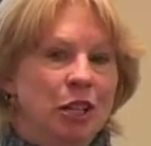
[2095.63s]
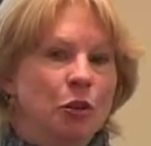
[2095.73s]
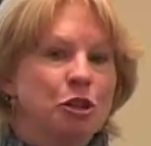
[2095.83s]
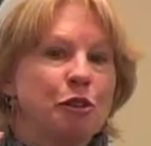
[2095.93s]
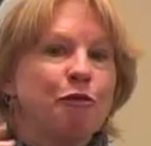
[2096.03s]

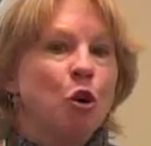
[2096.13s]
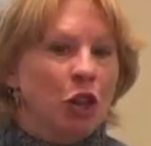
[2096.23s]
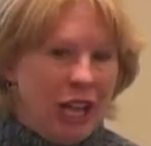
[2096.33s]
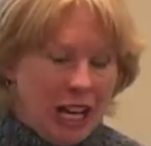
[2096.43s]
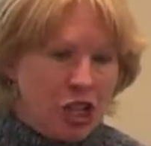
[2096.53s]
there's a
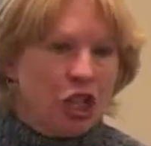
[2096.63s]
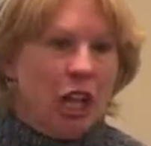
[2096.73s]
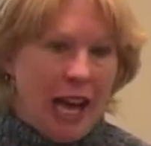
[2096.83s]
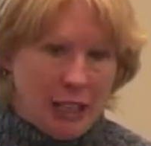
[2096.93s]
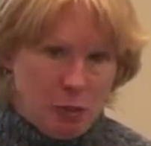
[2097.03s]
phonological
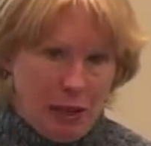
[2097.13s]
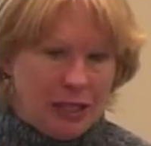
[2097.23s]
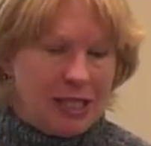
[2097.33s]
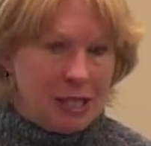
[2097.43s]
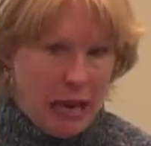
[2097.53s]
aspect,
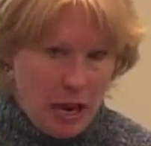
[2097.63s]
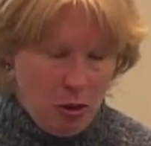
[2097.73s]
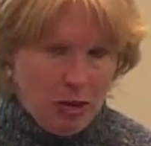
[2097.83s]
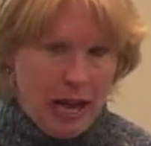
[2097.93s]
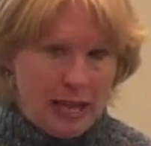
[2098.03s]
a
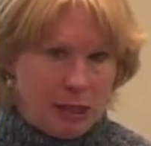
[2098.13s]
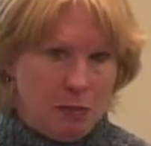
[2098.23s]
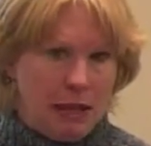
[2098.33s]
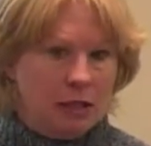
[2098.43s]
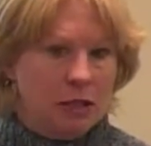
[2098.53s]
sound
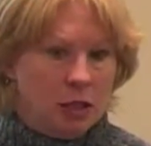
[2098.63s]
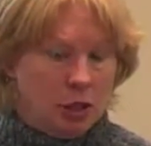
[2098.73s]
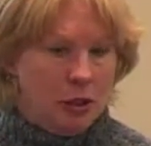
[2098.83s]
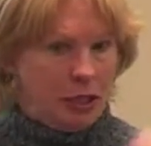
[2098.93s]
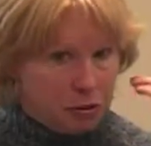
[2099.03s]
aspect to
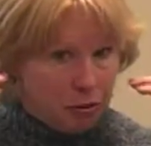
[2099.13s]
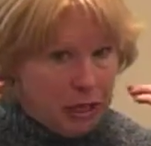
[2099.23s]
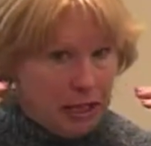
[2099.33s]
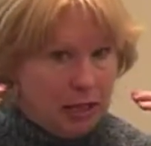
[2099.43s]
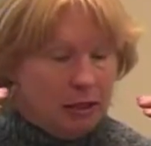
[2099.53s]
learning to
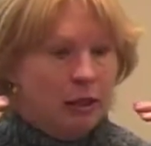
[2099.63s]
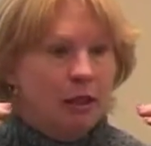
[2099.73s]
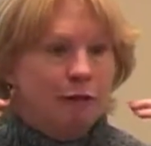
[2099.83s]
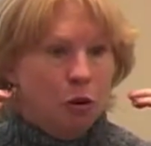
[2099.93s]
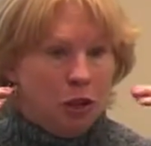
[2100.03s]
read.
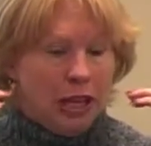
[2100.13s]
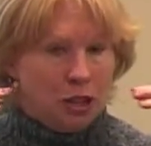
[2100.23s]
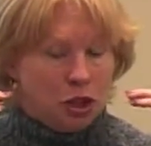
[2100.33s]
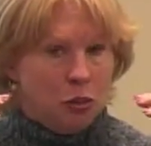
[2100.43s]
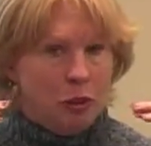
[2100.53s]

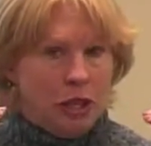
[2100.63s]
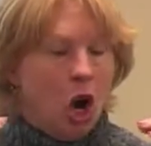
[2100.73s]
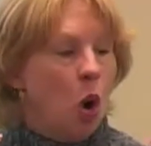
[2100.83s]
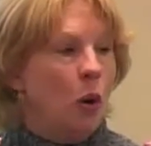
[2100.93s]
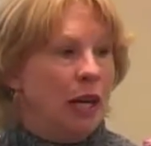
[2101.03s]
Phonological
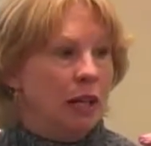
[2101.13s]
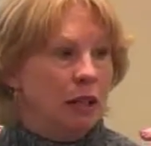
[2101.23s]
recoding